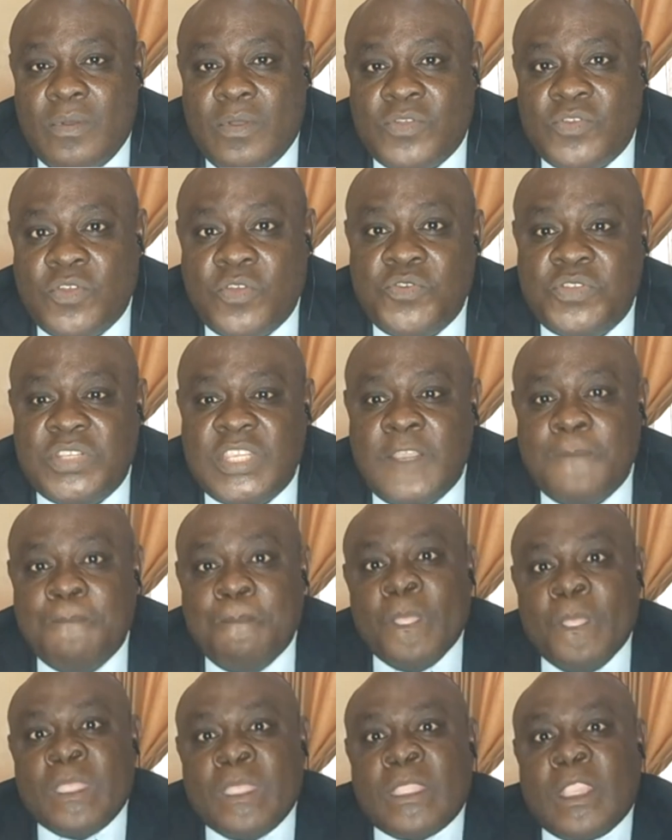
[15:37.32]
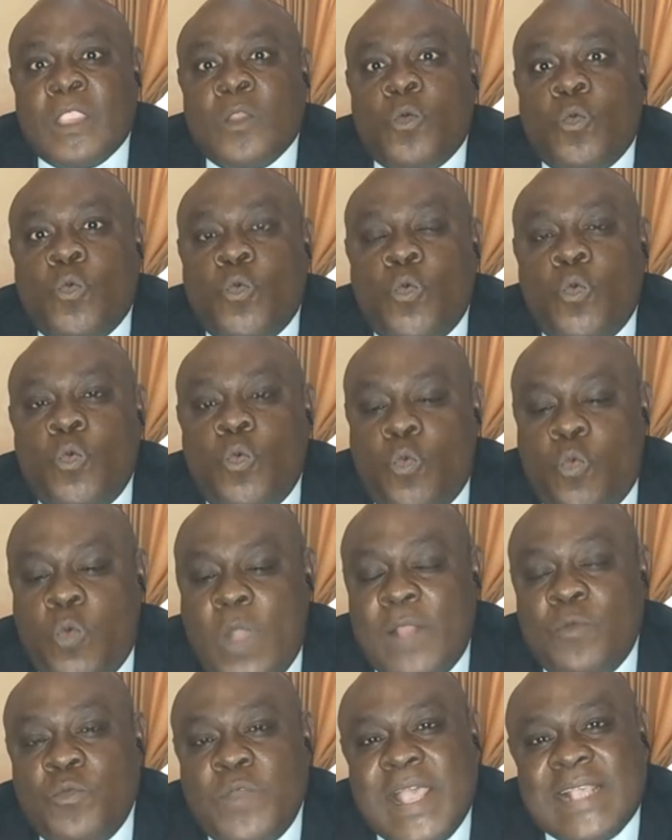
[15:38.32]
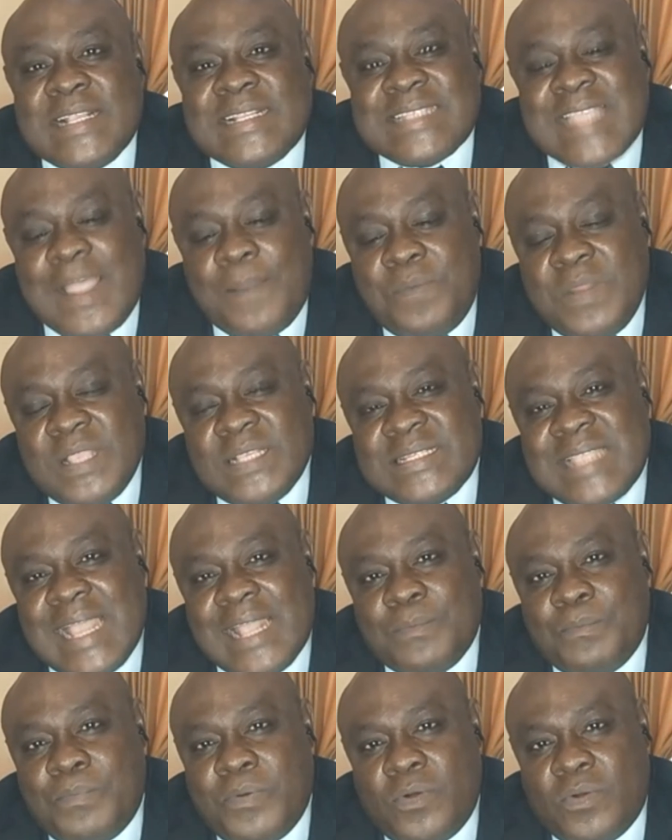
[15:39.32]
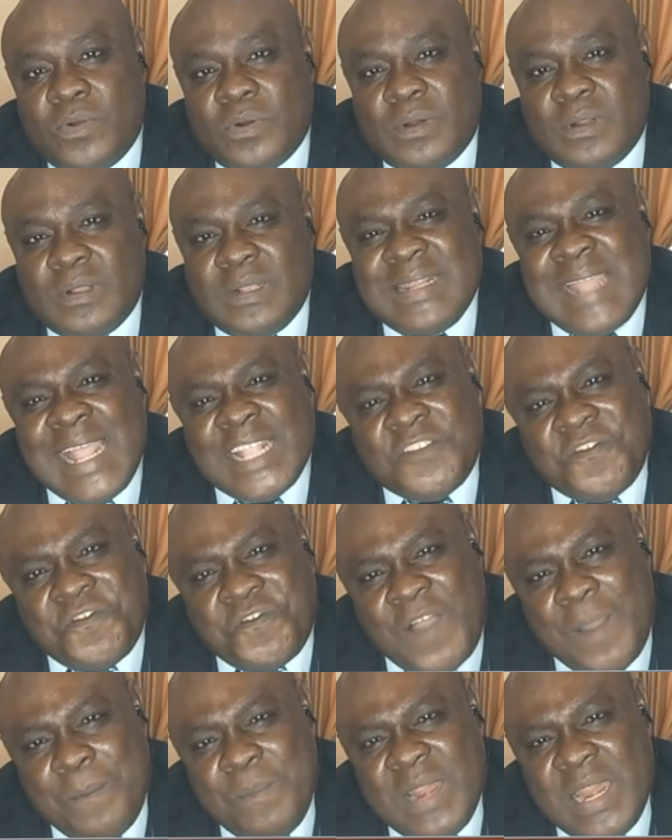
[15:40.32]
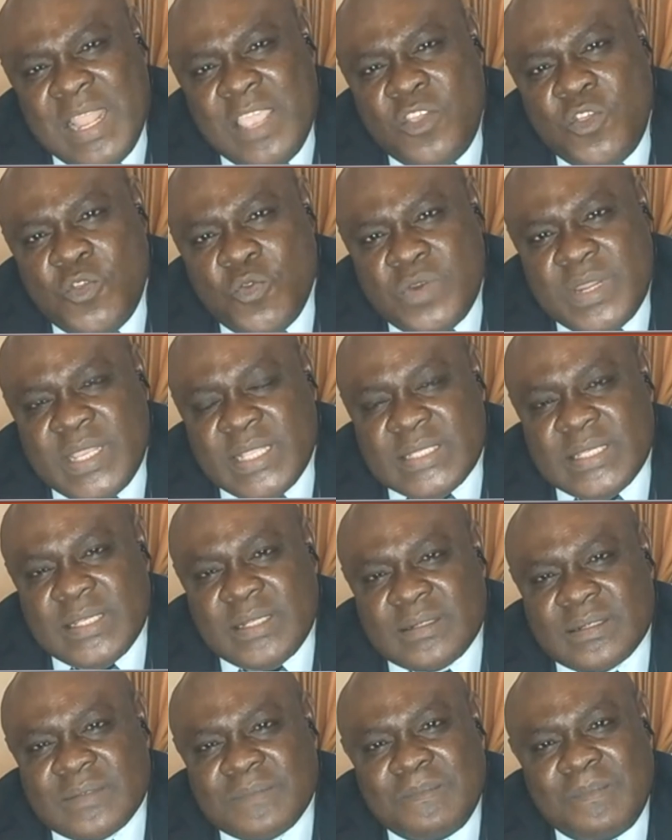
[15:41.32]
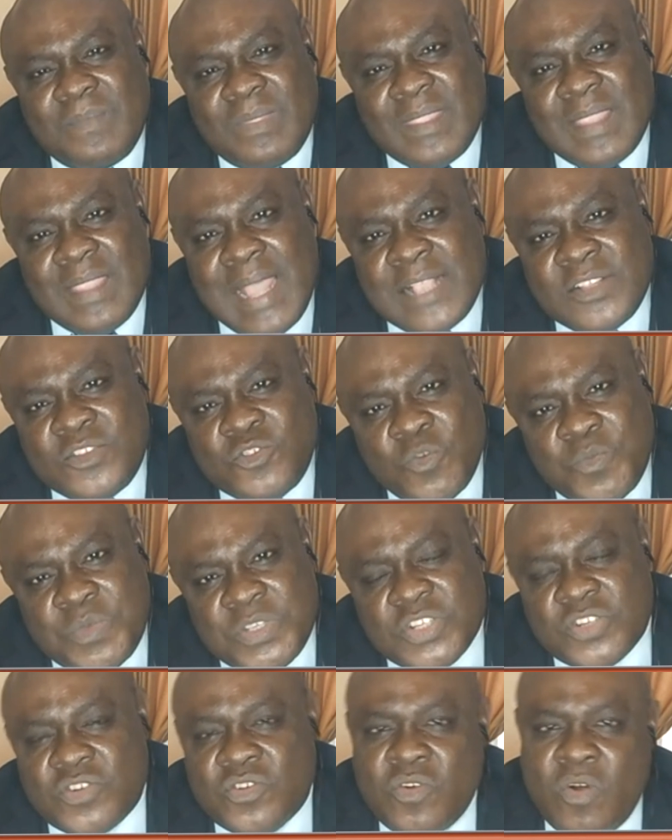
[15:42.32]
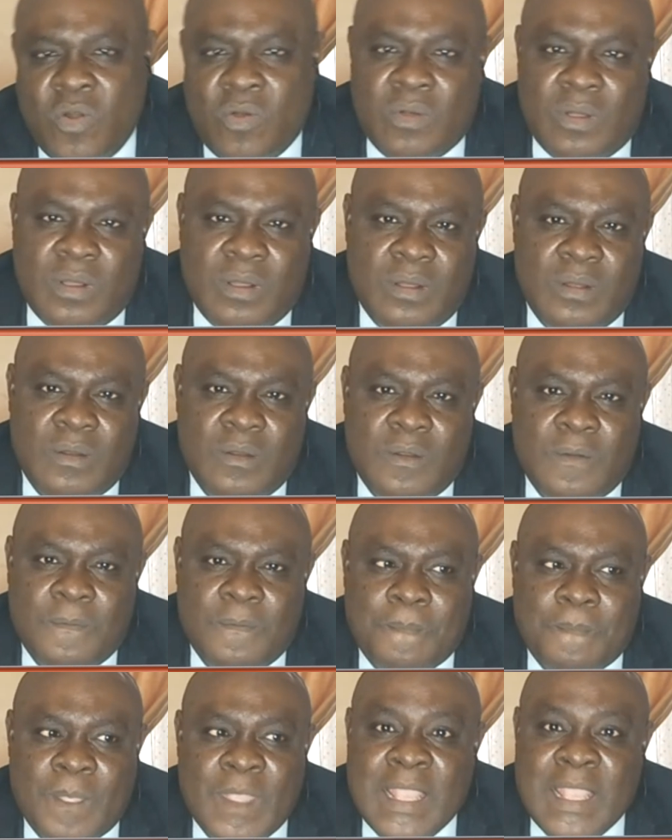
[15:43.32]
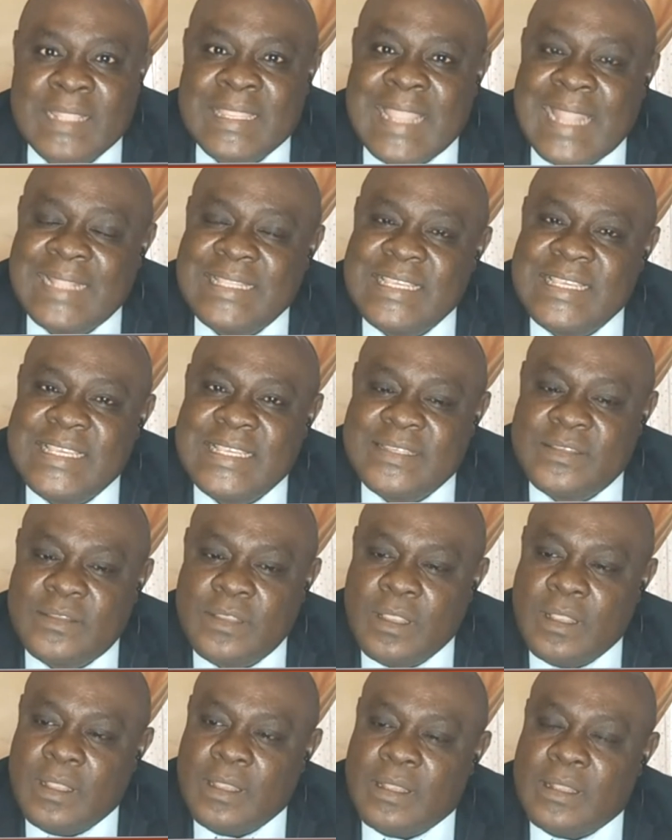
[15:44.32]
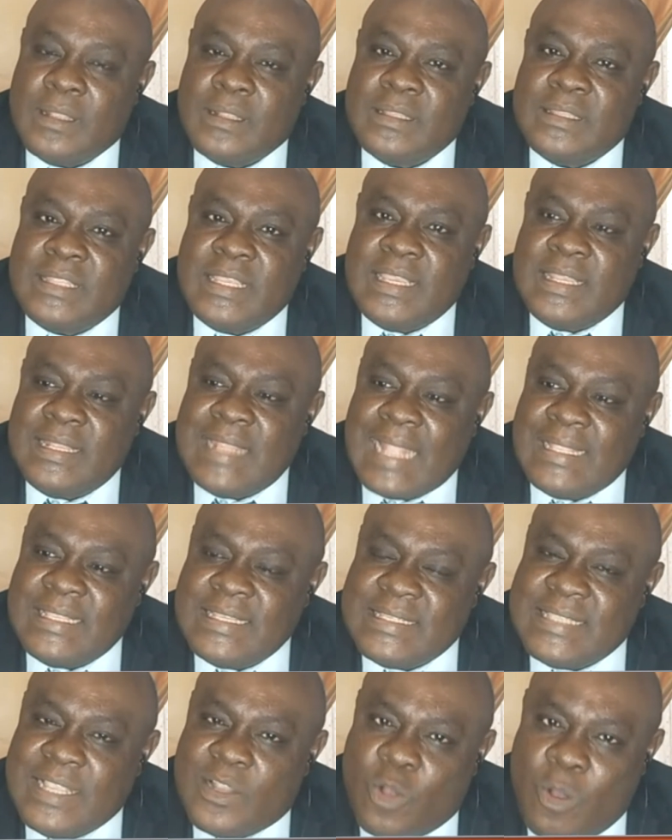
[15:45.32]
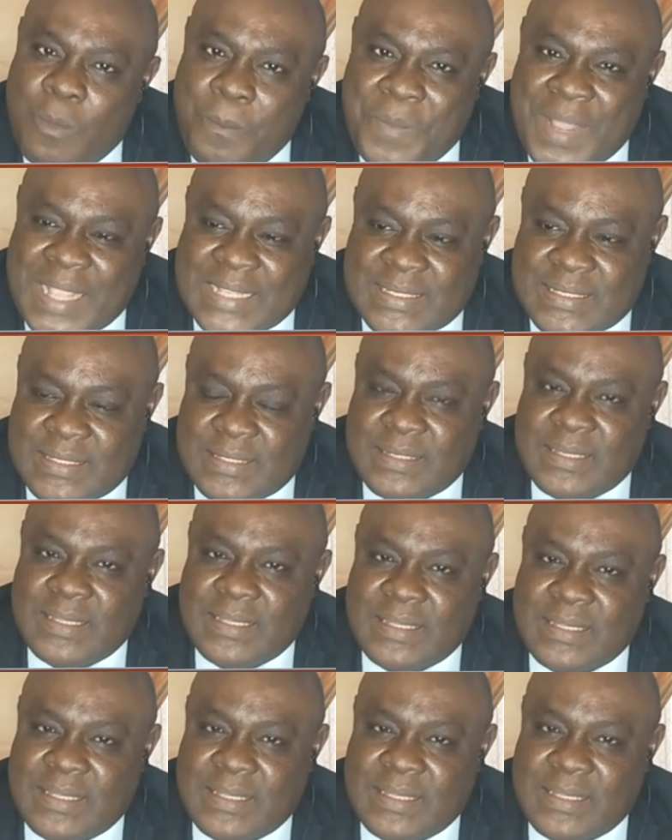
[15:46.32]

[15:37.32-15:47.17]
So you see, when we establish that bond, that family unit has to be strong. Hmm. That is the that is the compass.